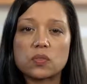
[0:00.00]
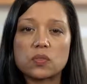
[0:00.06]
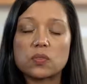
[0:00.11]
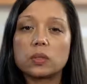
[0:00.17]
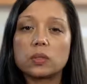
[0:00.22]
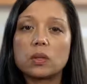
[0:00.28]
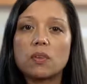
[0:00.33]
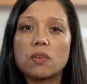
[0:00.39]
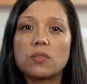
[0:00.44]
for
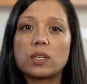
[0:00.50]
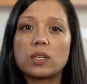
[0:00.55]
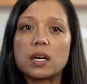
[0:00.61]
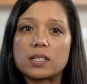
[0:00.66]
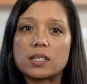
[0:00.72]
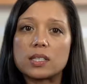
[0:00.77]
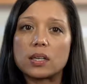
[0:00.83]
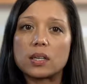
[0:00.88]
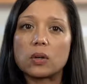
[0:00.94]
lawful
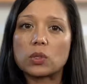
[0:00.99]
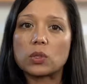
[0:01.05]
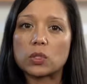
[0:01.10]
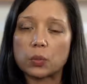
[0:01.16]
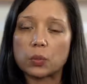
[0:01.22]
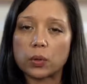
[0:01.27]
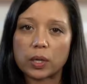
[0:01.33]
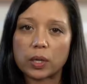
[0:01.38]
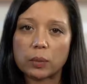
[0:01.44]
hunting or
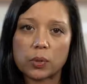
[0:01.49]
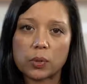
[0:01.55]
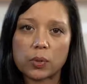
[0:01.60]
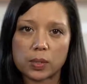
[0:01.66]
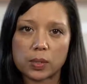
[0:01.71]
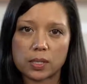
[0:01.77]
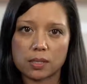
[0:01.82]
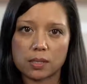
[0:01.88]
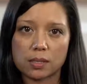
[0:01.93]
sporting
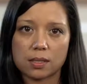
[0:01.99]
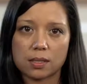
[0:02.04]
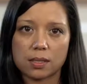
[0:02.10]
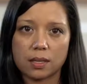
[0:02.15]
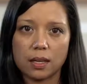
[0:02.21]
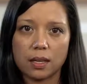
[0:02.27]
purposes.